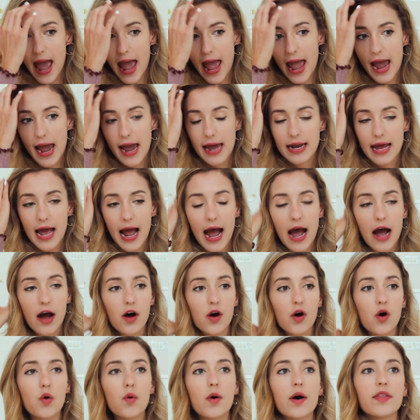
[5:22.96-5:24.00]
and
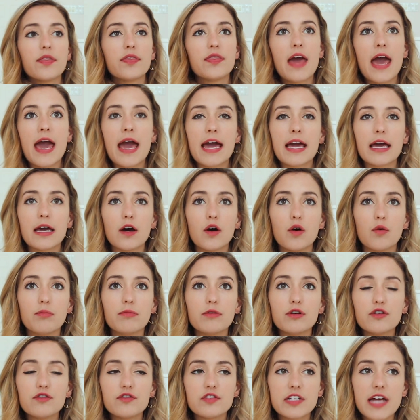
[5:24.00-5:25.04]
how they
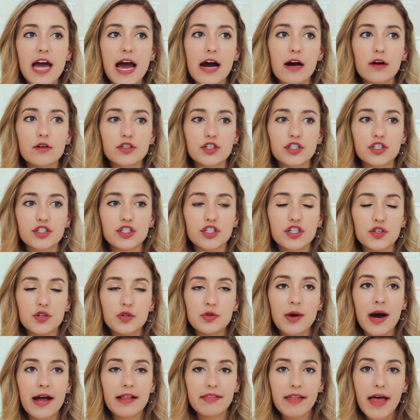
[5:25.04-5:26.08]
moved out
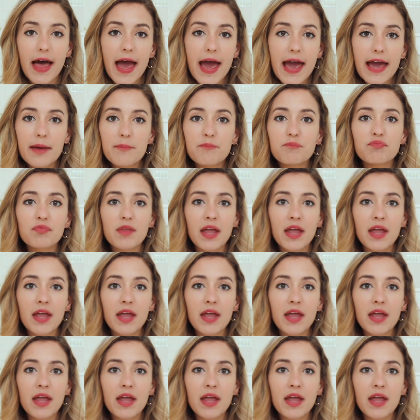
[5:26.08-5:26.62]
to LA,